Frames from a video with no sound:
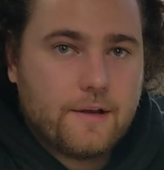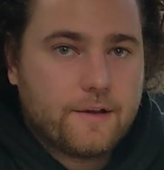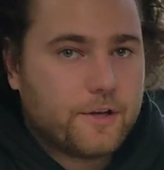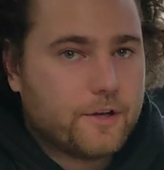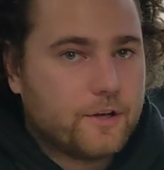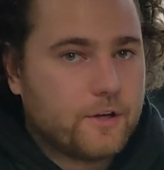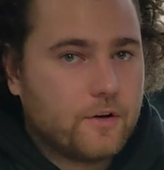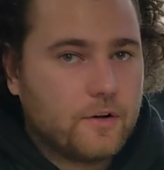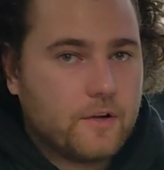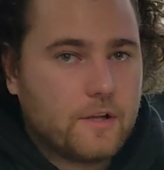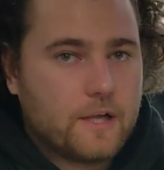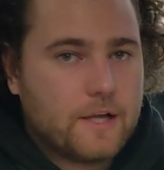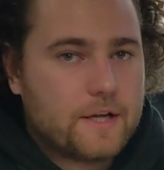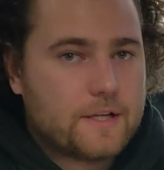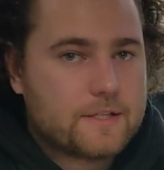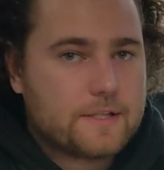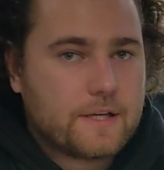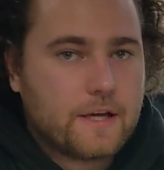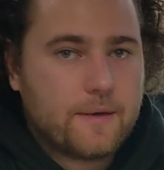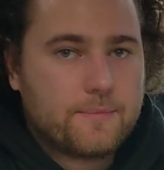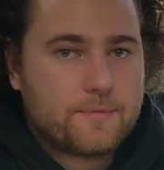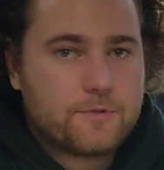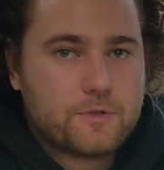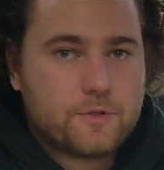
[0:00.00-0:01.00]
A lot of
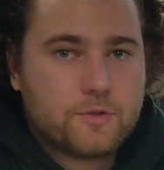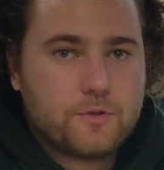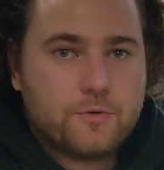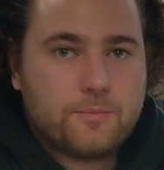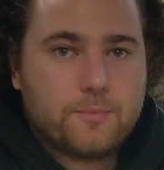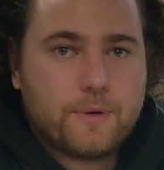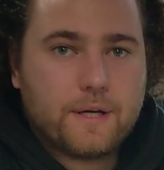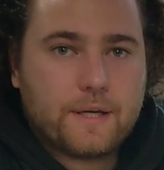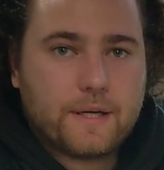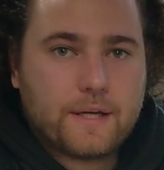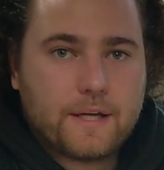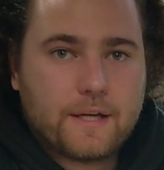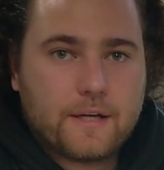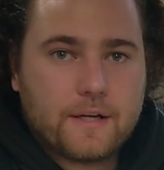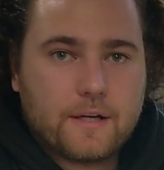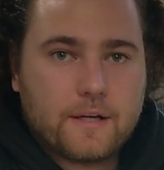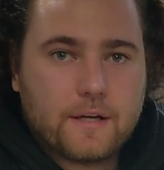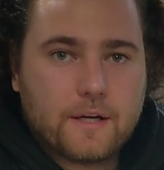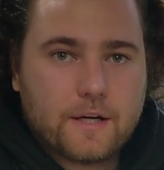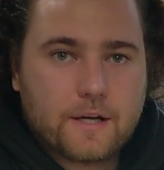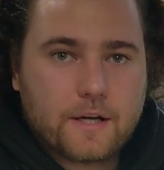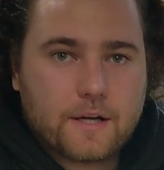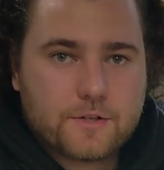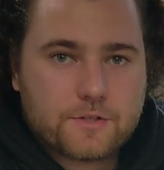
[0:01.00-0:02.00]
times you might get
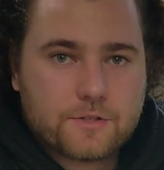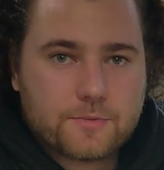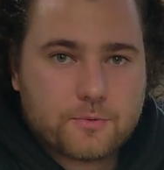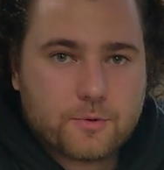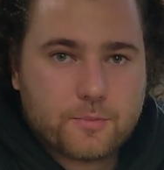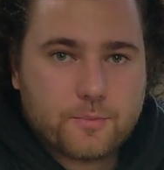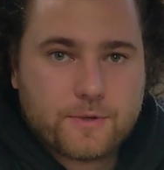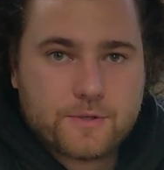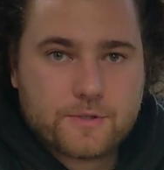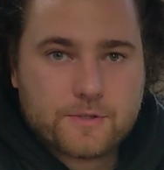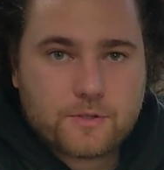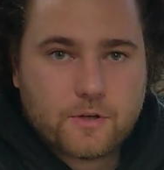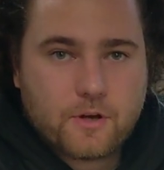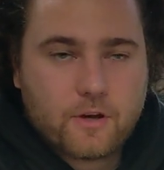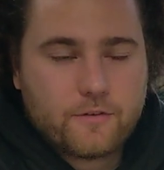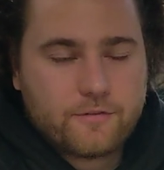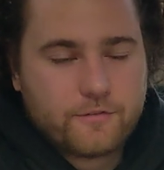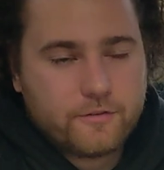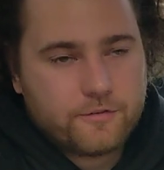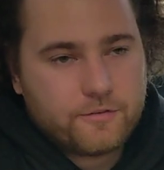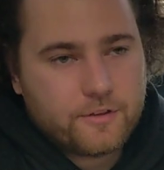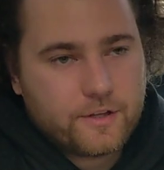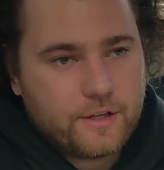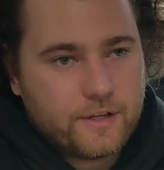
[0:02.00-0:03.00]
a customer pissed
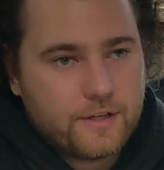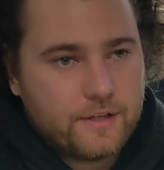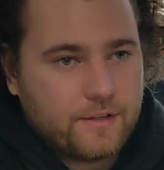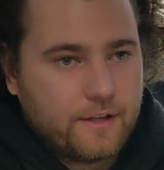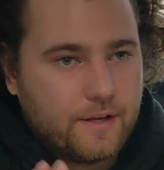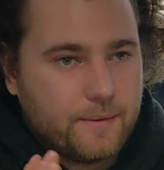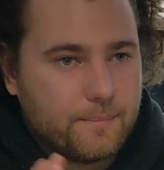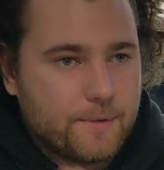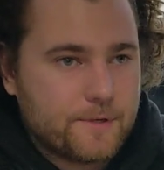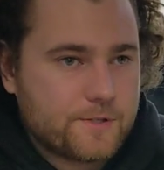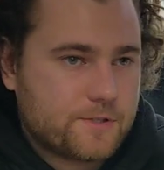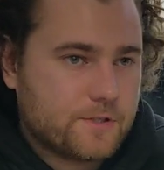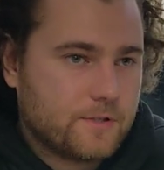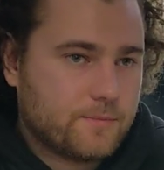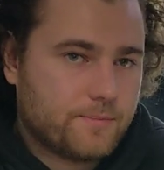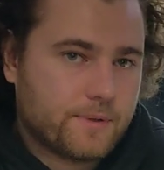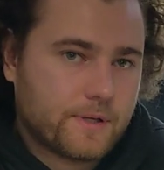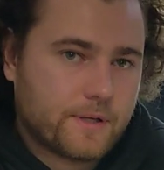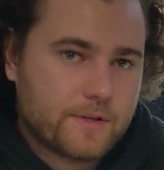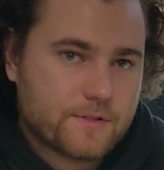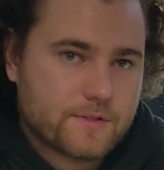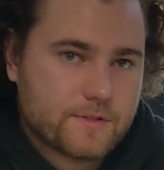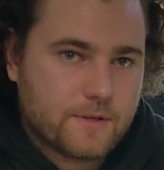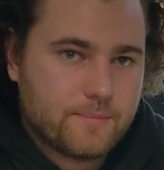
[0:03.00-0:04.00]
off if they miss it
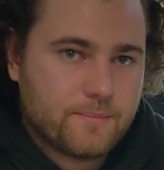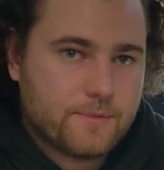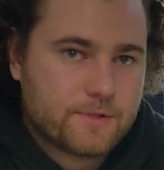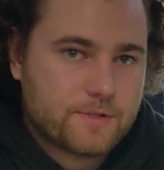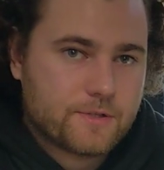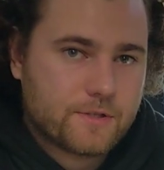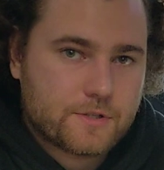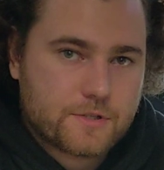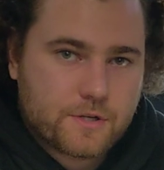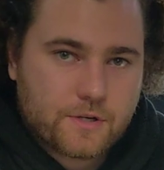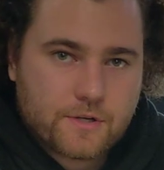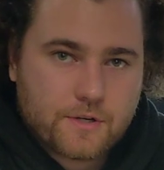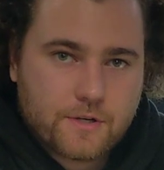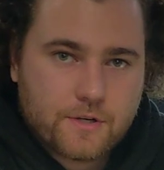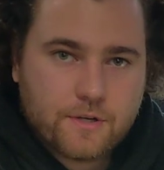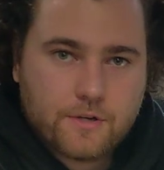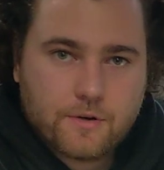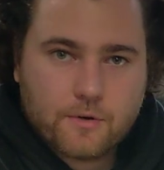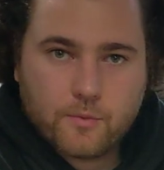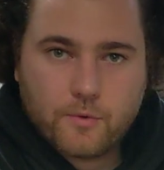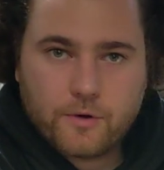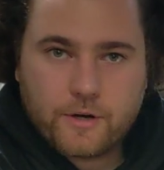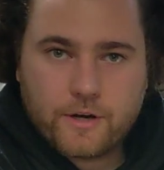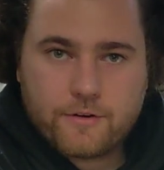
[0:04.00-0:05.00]
because they missed a turn
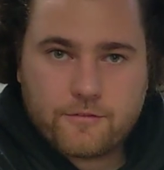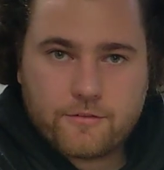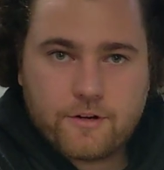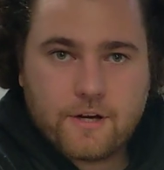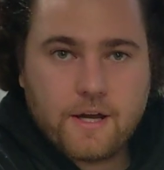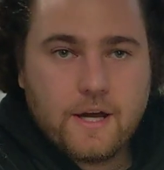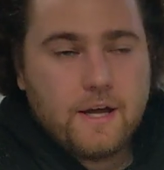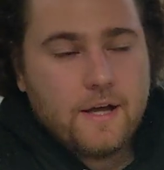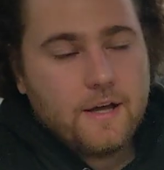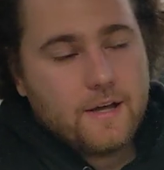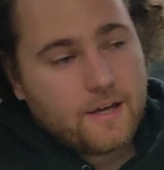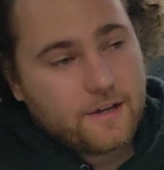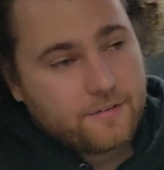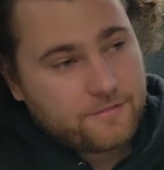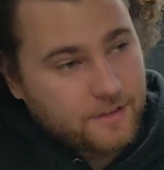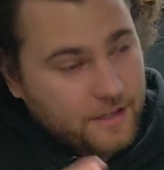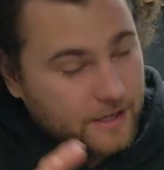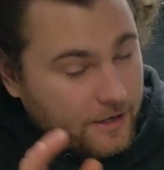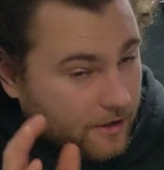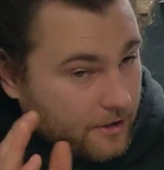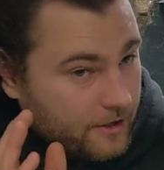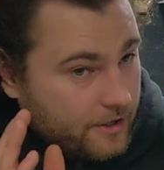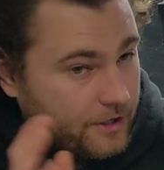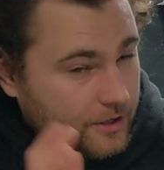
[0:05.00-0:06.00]
or whatever. If
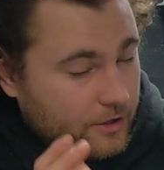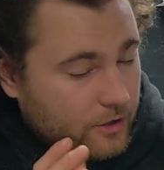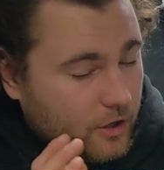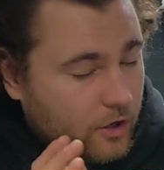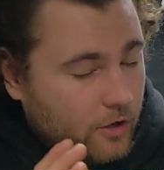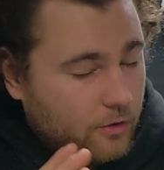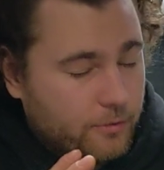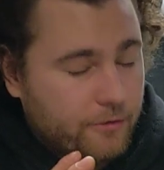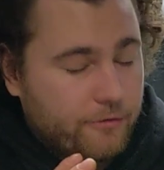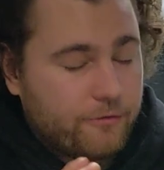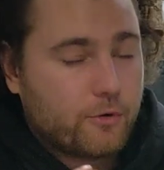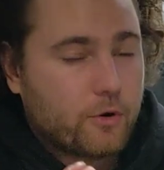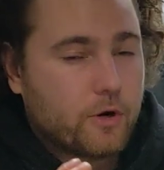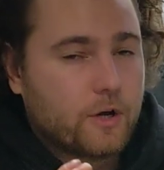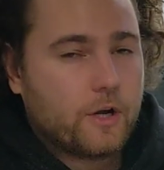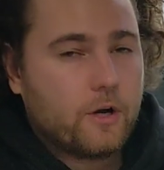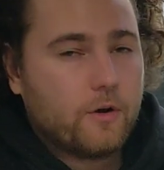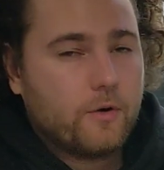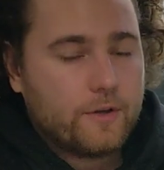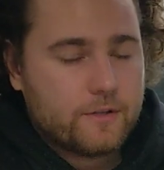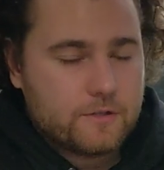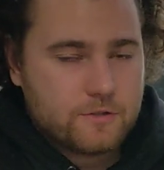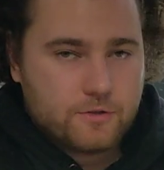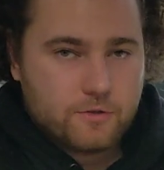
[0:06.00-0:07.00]
they already know before
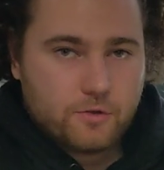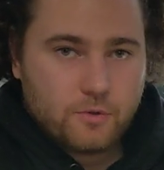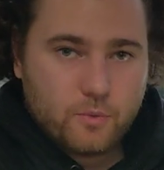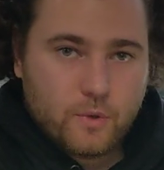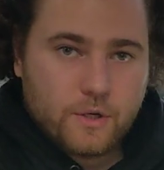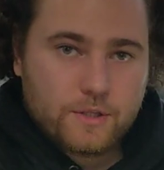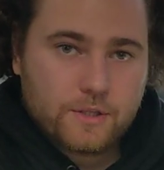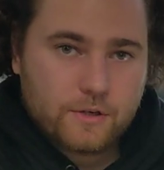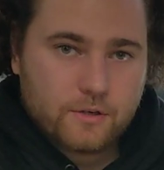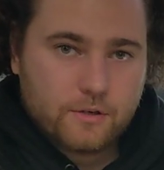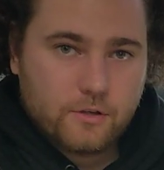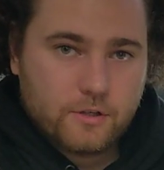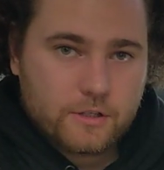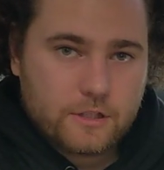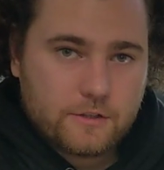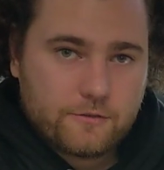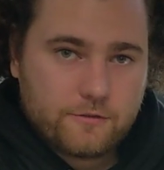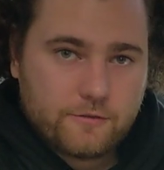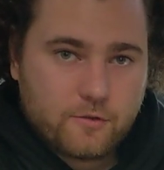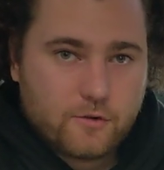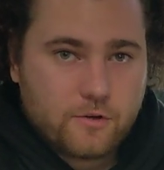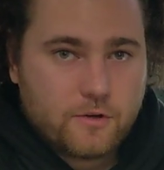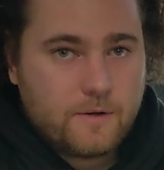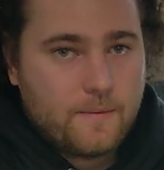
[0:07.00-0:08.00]
going to you what they're looking
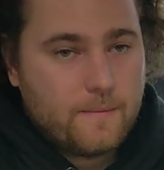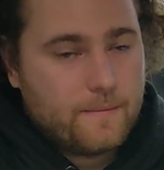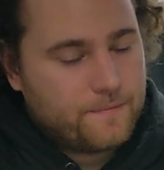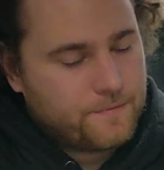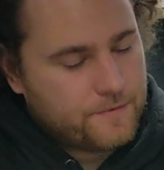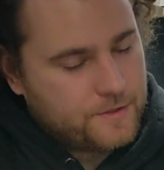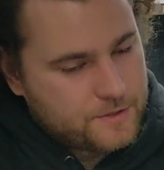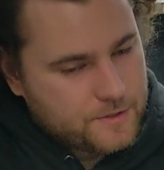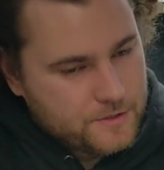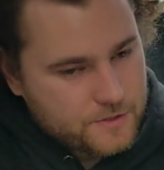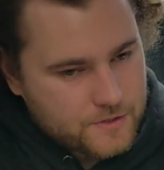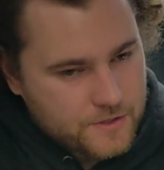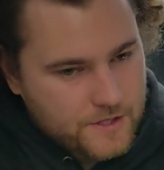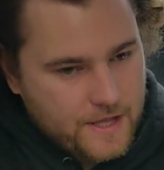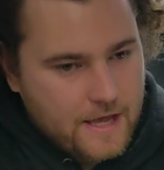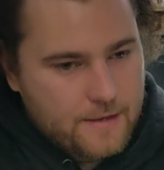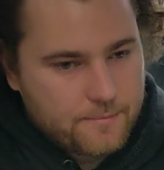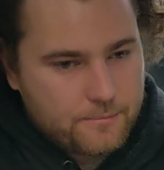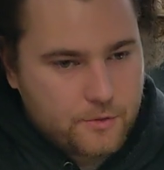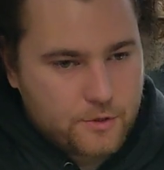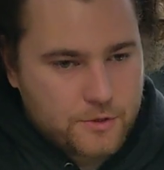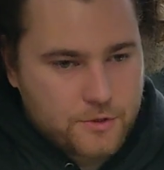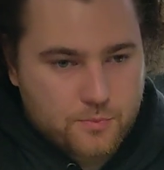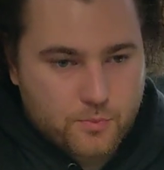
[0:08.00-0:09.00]
for, it's just
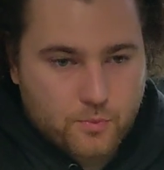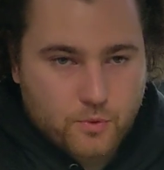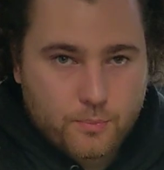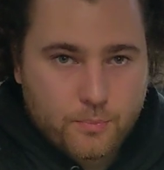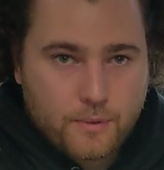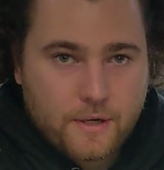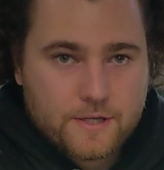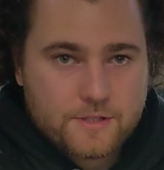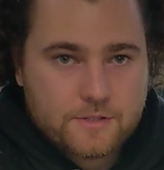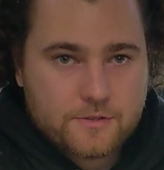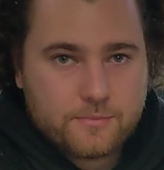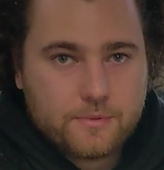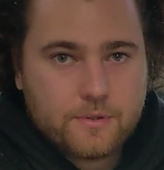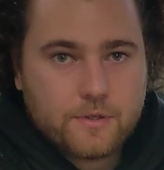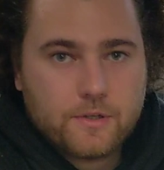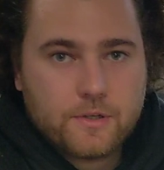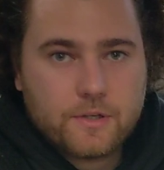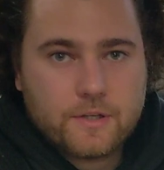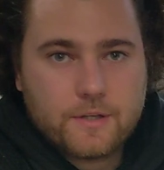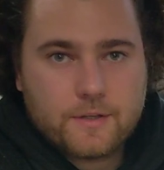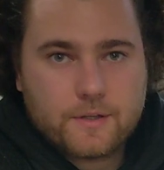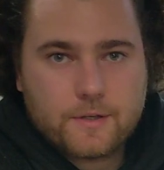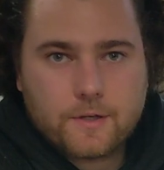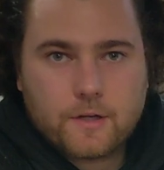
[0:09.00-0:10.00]
that much more
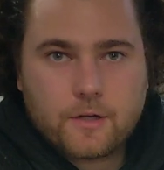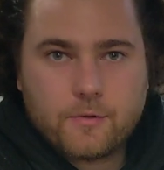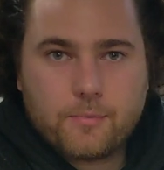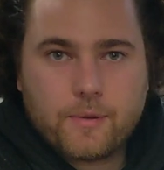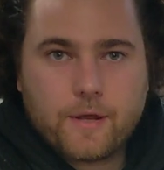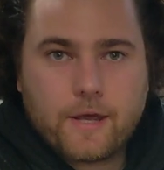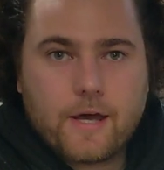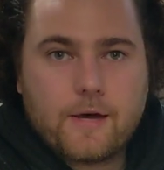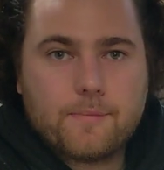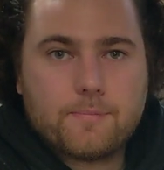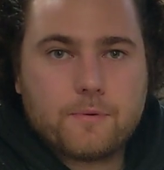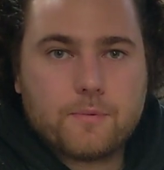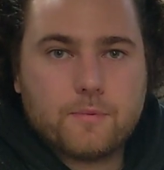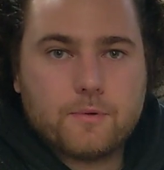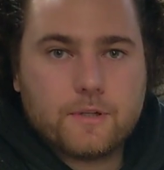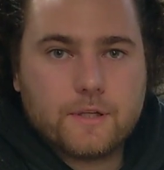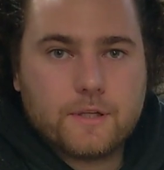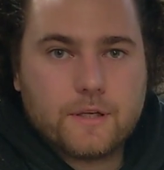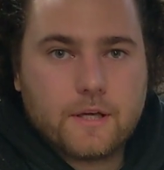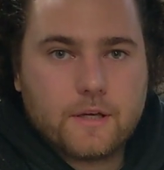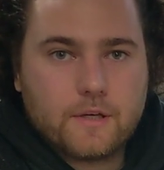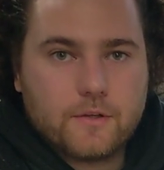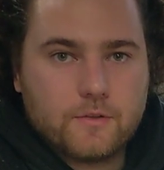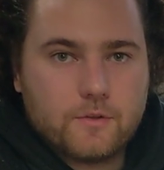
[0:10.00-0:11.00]
possibility that they're going to be happy when
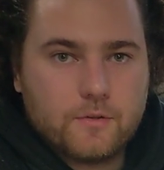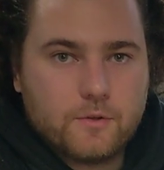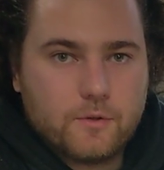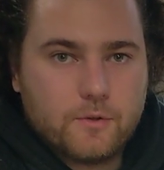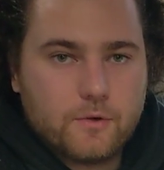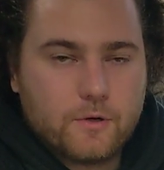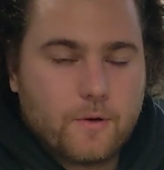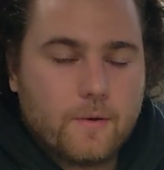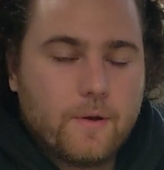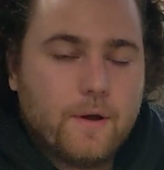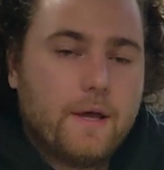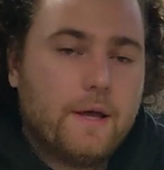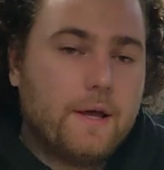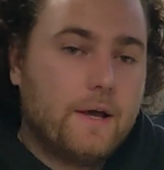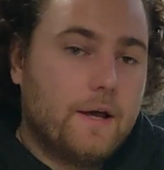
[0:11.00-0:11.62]
they get in the door.